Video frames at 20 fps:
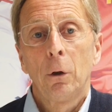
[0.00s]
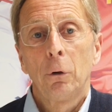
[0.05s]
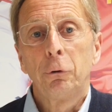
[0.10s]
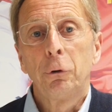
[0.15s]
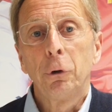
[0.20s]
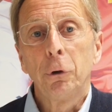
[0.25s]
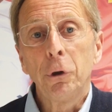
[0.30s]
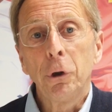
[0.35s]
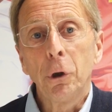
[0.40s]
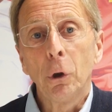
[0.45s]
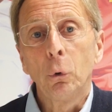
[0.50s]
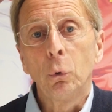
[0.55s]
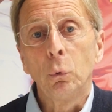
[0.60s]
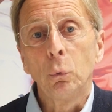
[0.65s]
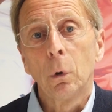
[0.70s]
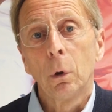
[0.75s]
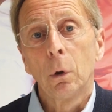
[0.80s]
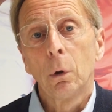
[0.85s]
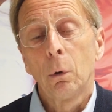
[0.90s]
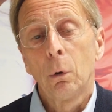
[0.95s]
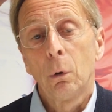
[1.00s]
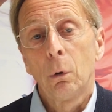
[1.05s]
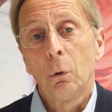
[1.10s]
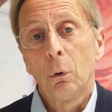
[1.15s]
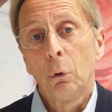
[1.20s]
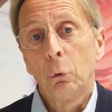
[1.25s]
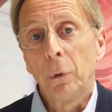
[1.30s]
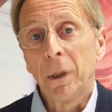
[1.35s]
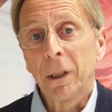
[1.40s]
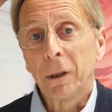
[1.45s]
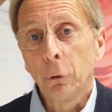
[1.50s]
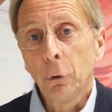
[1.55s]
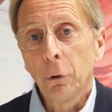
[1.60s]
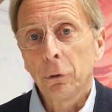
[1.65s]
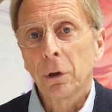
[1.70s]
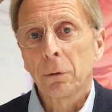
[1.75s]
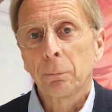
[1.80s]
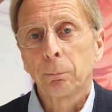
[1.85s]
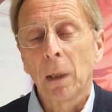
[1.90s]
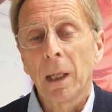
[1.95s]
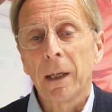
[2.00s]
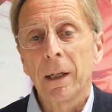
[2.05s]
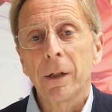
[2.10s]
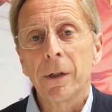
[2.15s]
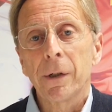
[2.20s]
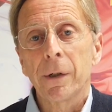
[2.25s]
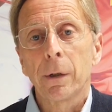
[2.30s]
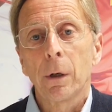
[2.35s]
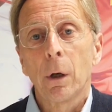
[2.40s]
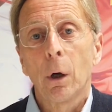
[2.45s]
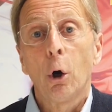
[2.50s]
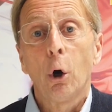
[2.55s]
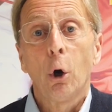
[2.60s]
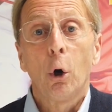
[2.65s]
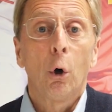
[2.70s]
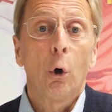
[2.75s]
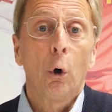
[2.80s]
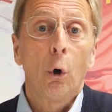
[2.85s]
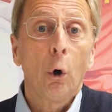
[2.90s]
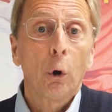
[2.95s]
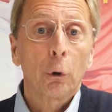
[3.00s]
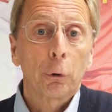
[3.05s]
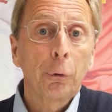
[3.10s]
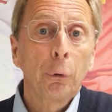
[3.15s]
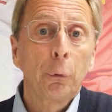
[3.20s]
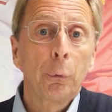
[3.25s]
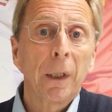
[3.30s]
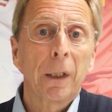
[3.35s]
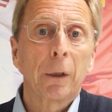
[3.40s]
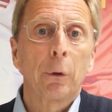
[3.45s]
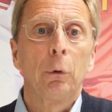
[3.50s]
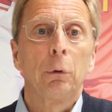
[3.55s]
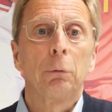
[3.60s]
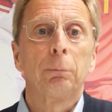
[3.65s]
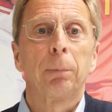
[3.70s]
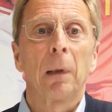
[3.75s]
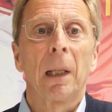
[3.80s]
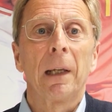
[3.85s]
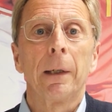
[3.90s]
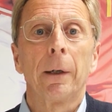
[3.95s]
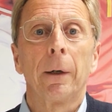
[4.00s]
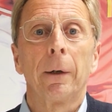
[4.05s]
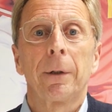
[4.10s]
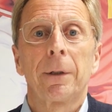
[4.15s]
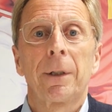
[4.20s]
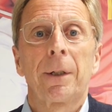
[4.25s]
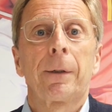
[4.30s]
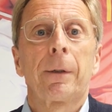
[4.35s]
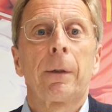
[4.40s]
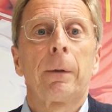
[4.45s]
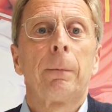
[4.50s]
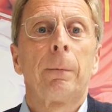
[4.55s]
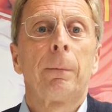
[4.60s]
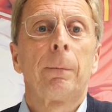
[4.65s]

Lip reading: The new recruited players or to recruit players.